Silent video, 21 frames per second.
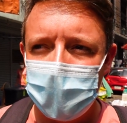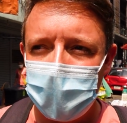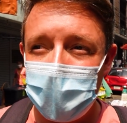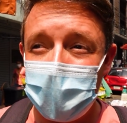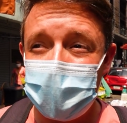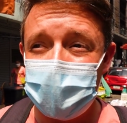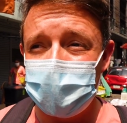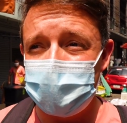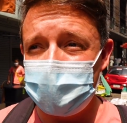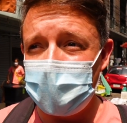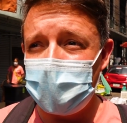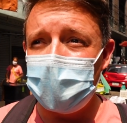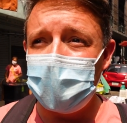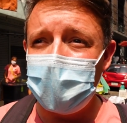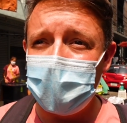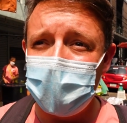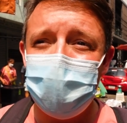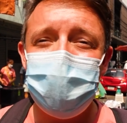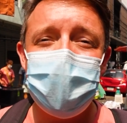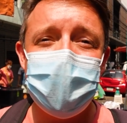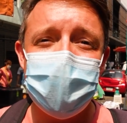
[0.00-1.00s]
Actually,
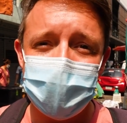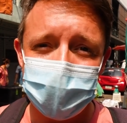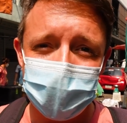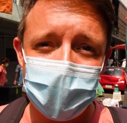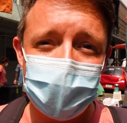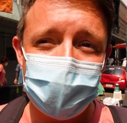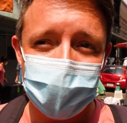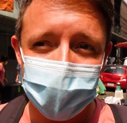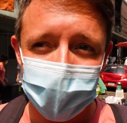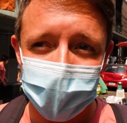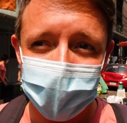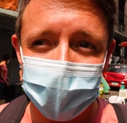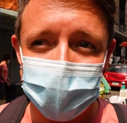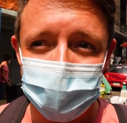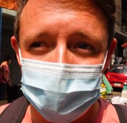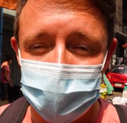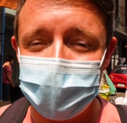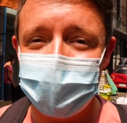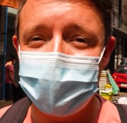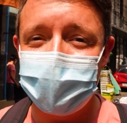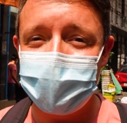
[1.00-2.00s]
technically it means no sugar,
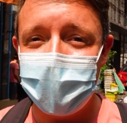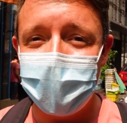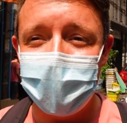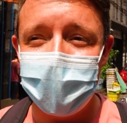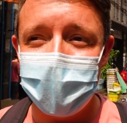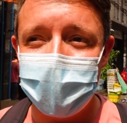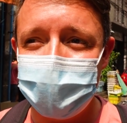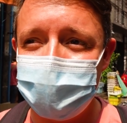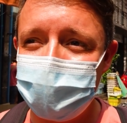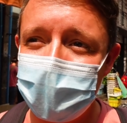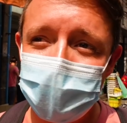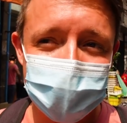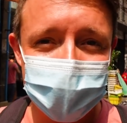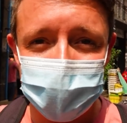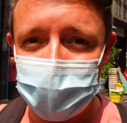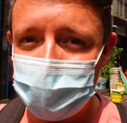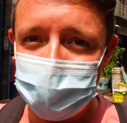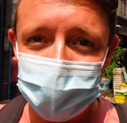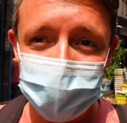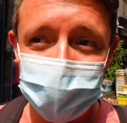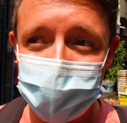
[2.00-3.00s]
but in Thailand, they'll
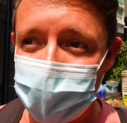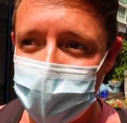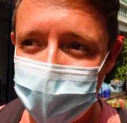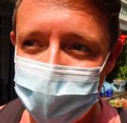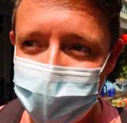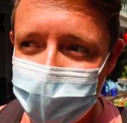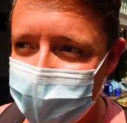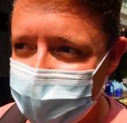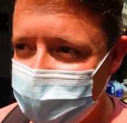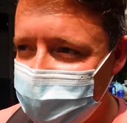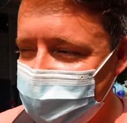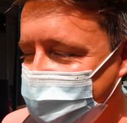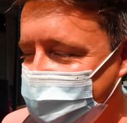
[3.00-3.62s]
still put sugar in.